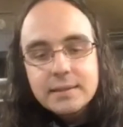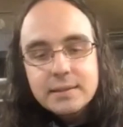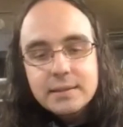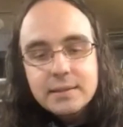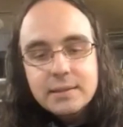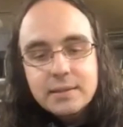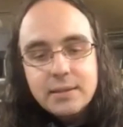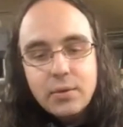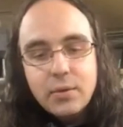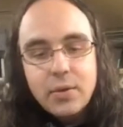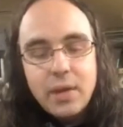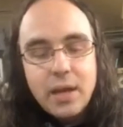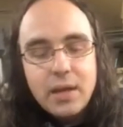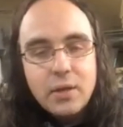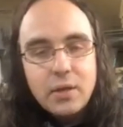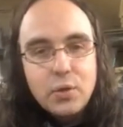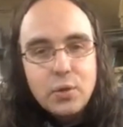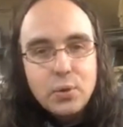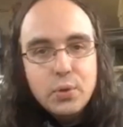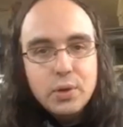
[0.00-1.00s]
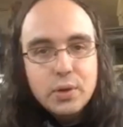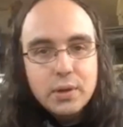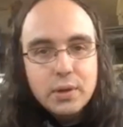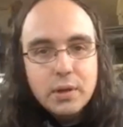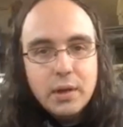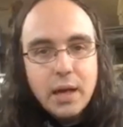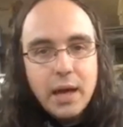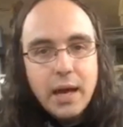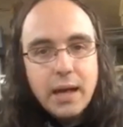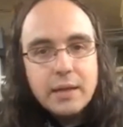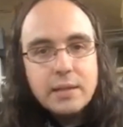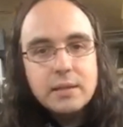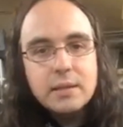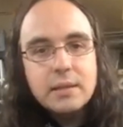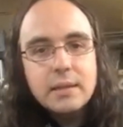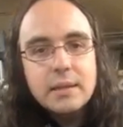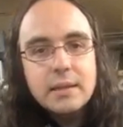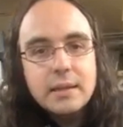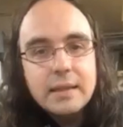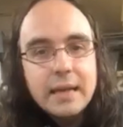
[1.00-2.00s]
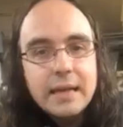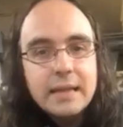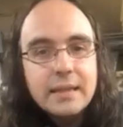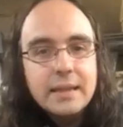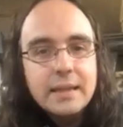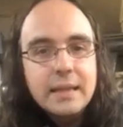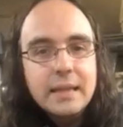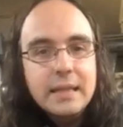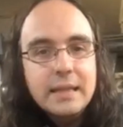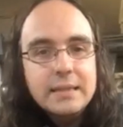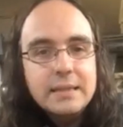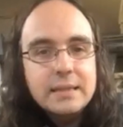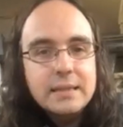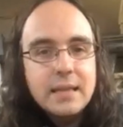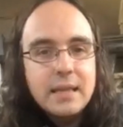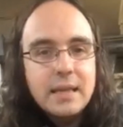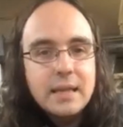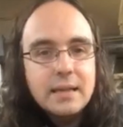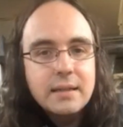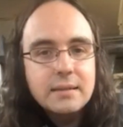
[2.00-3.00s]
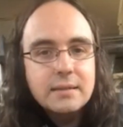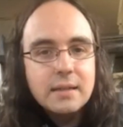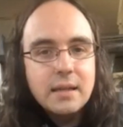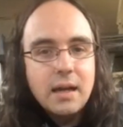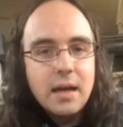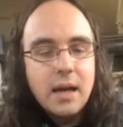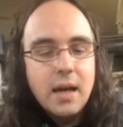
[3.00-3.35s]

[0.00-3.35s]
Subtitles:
so that you could actually light these things